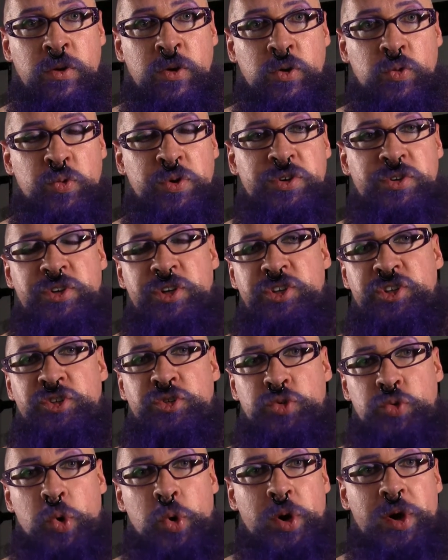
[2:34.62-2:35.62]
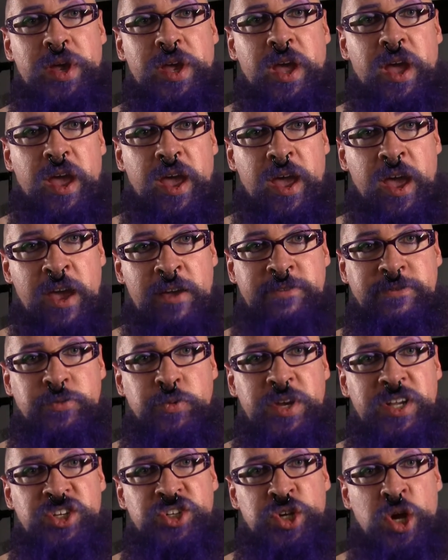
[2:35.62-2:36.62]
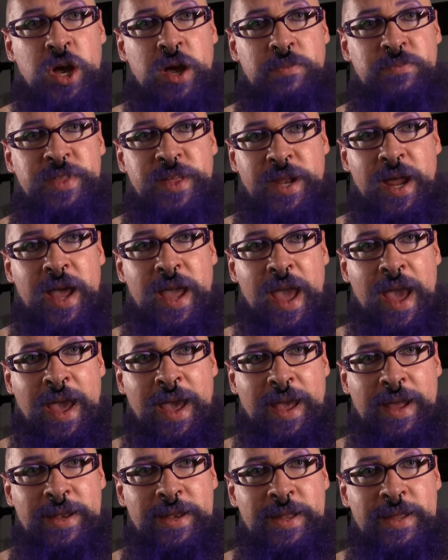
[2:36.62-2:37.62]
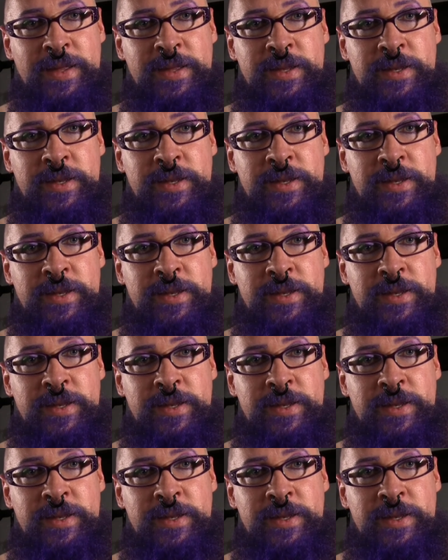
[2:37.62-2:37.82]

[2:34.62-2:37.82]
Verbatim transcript: would destroy every job that I had.